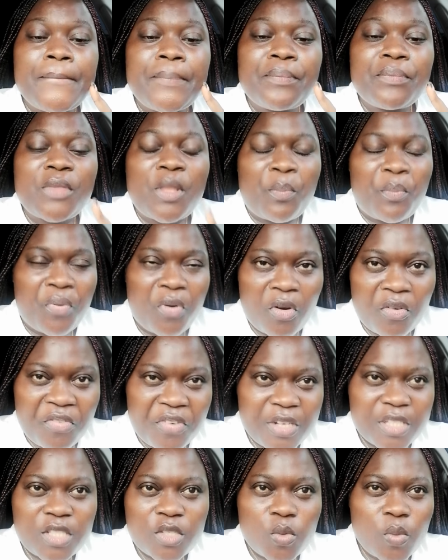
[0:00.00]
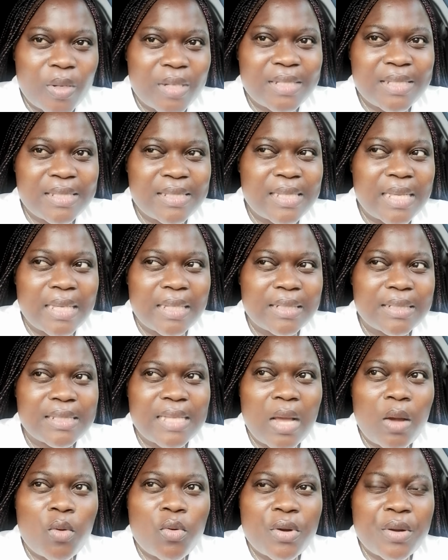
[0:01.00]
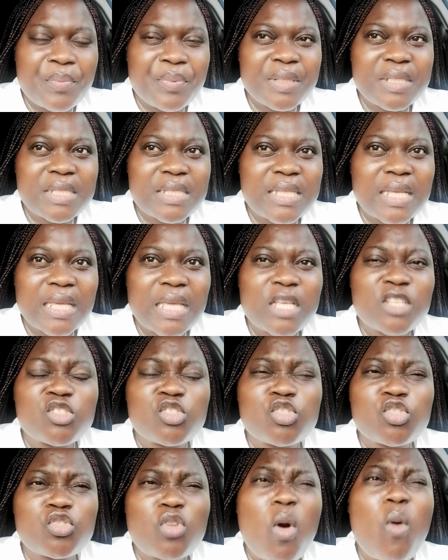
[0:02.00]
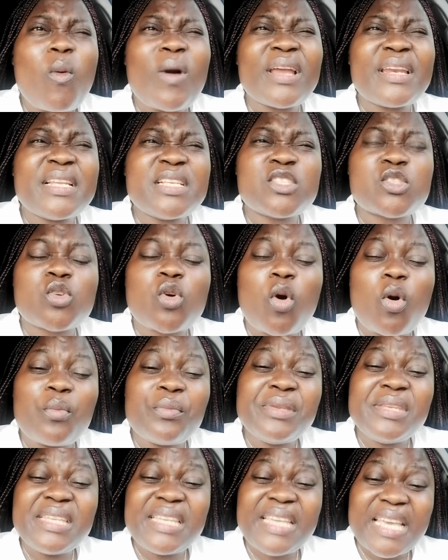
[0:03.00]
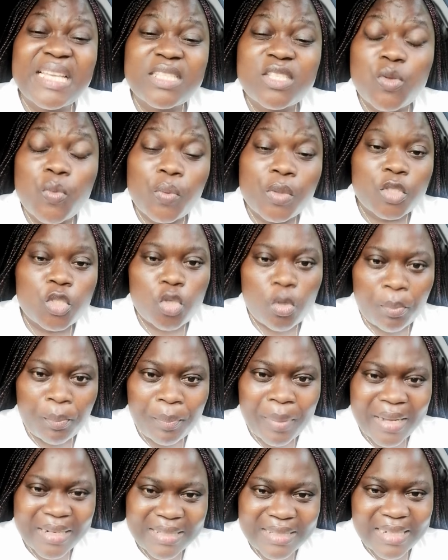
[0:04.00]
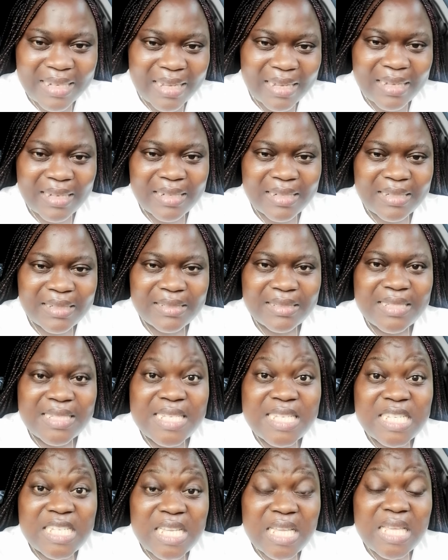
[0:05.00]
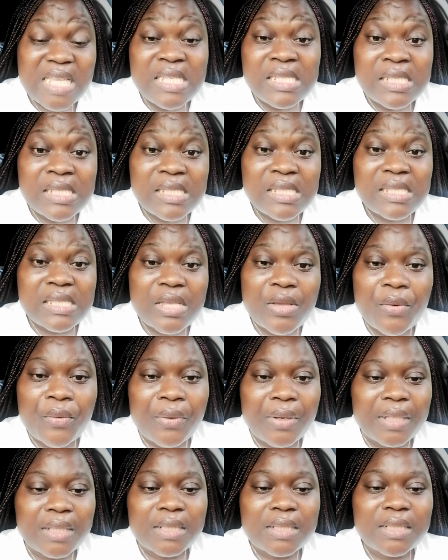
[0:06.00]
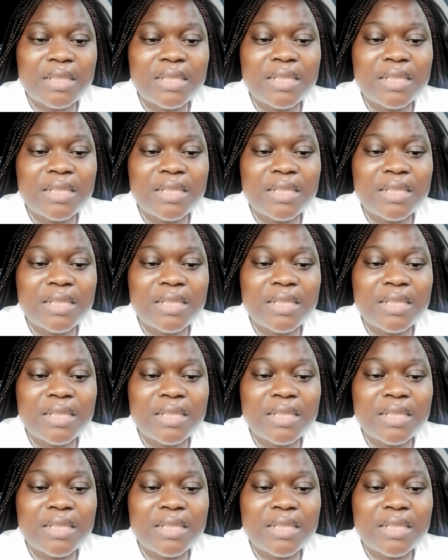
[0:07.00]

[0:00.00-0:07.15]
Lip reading: The prophet word says, I will repeat it again, someone is communicating with your partner in secret.